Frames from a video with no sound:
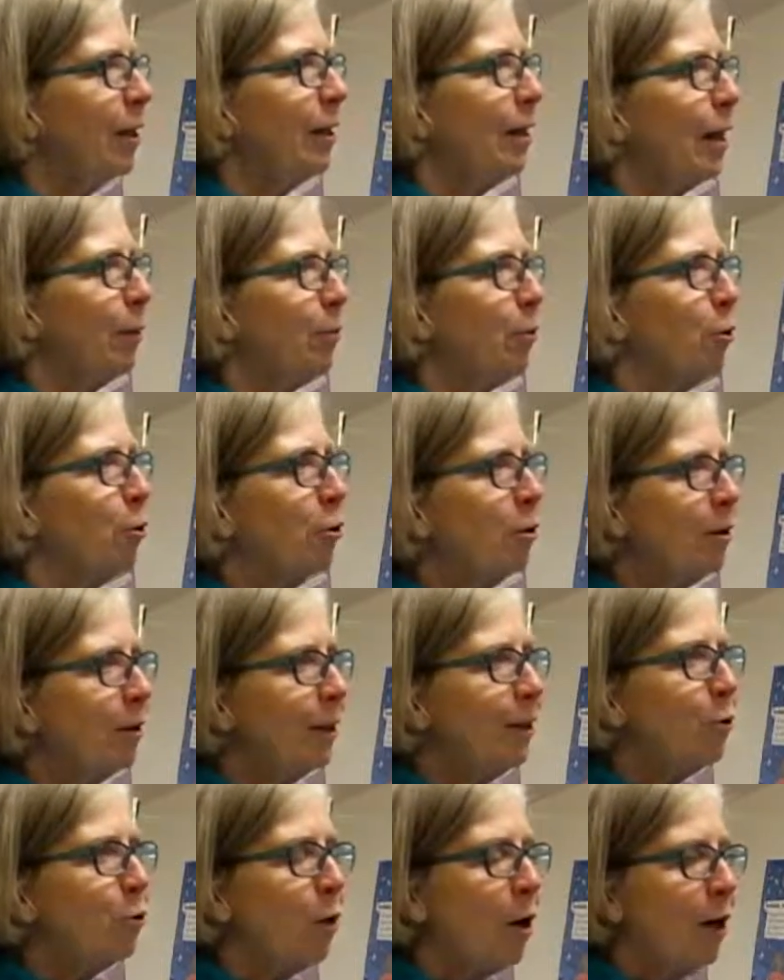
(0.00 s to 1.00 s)
I'm
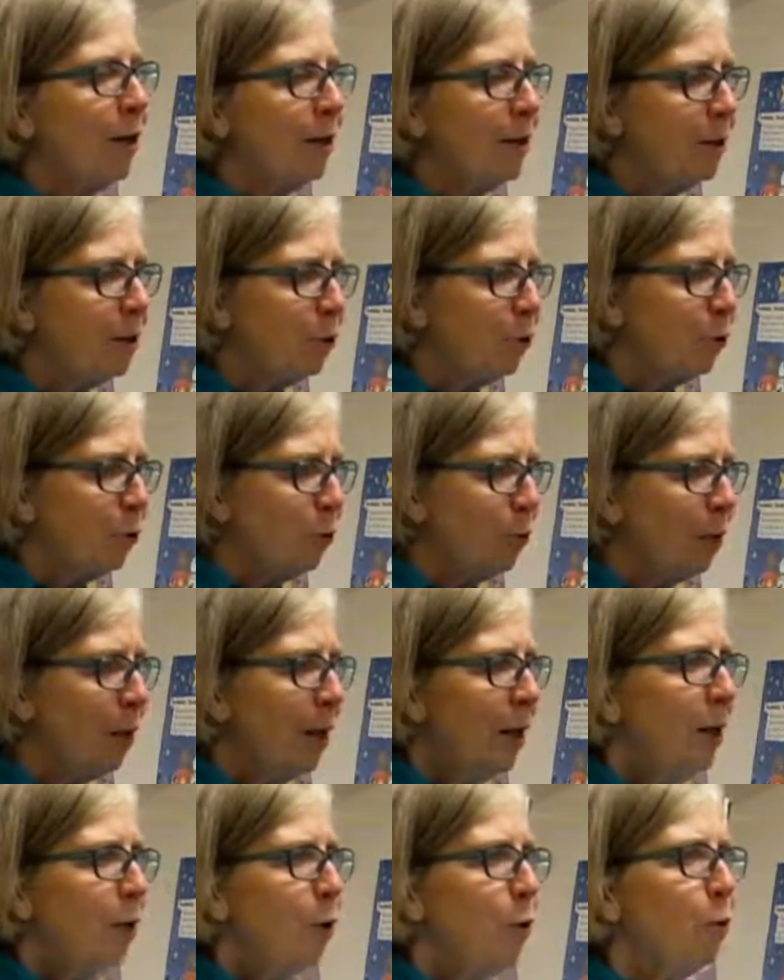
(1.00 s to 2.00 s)
currently trying to
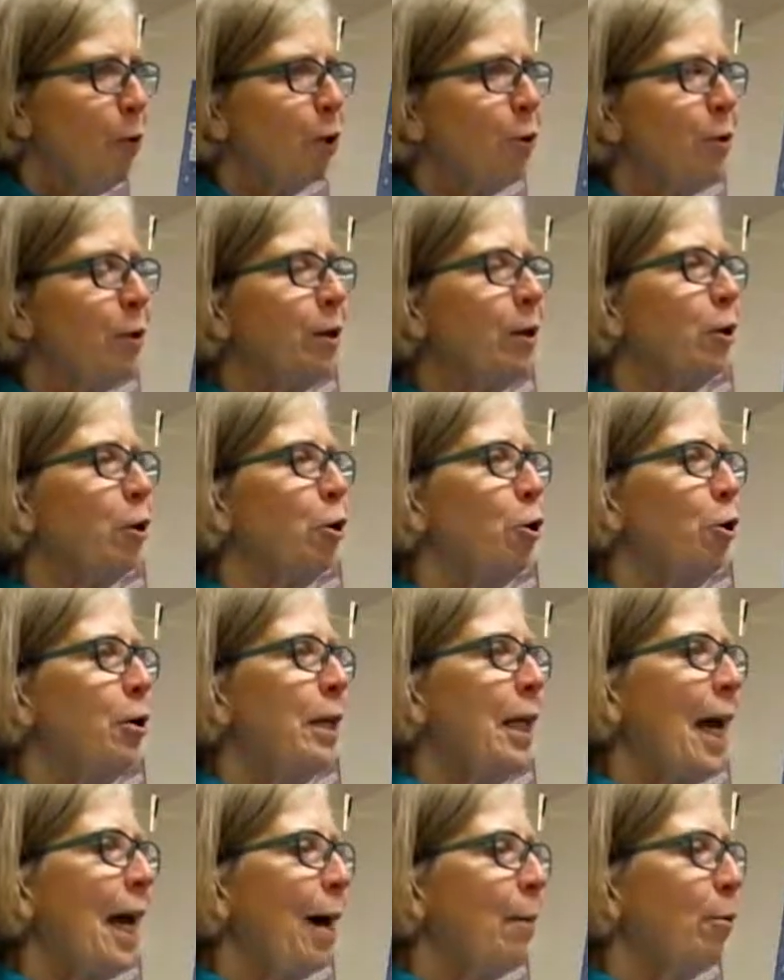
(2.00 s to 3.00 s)
work with the
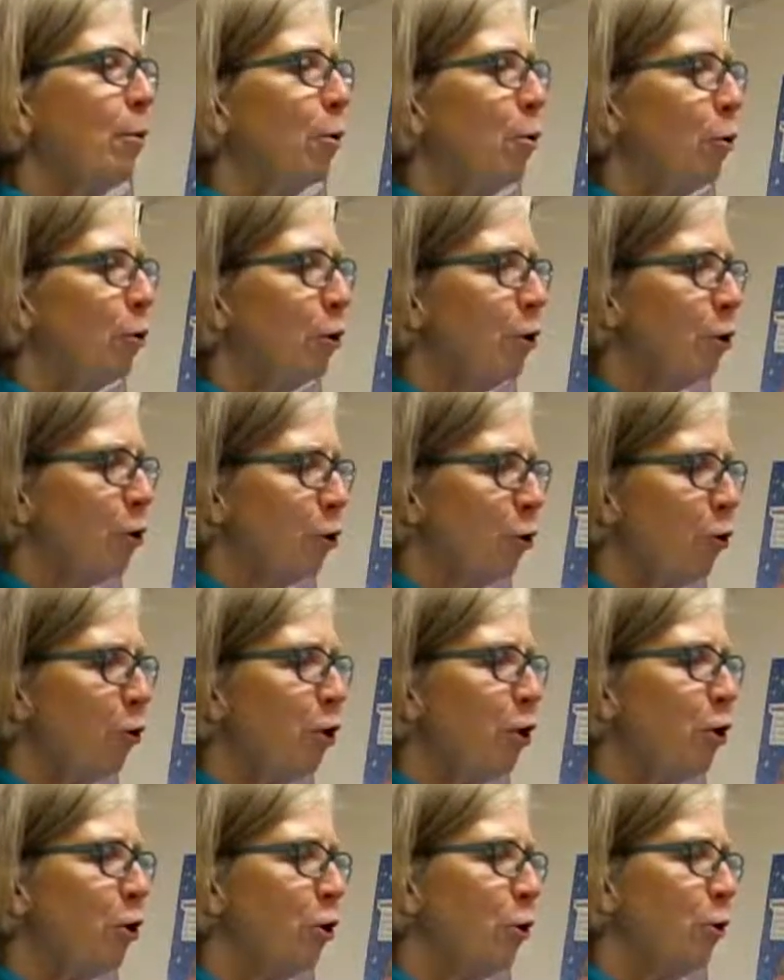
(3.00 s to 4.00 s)
current apple
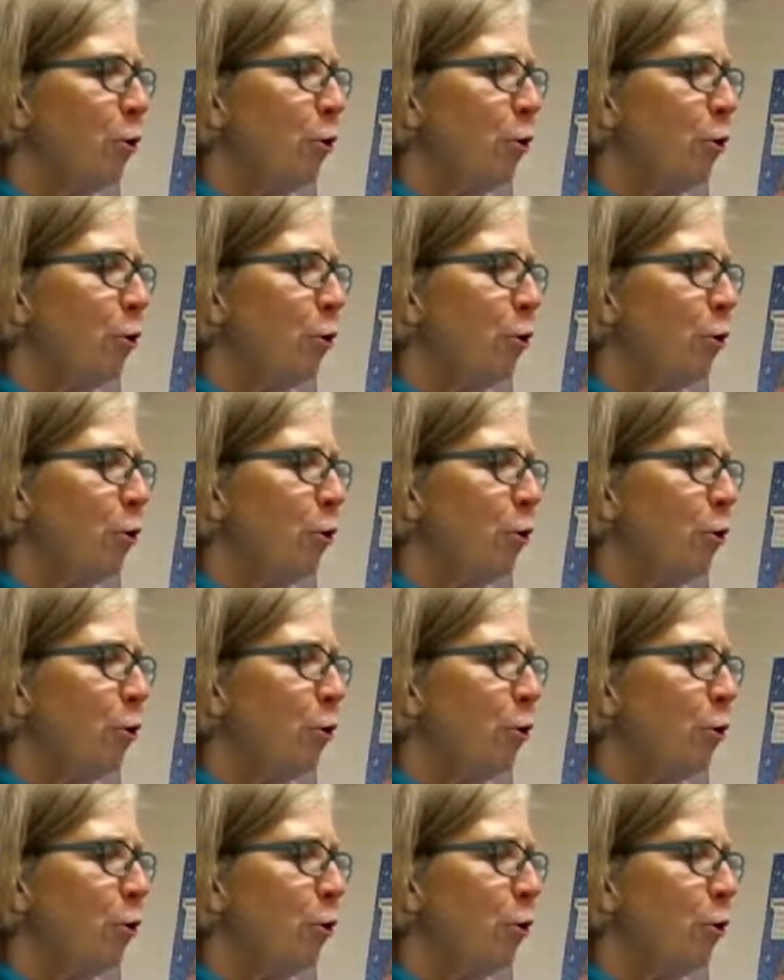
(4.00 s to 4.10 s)
Orchard to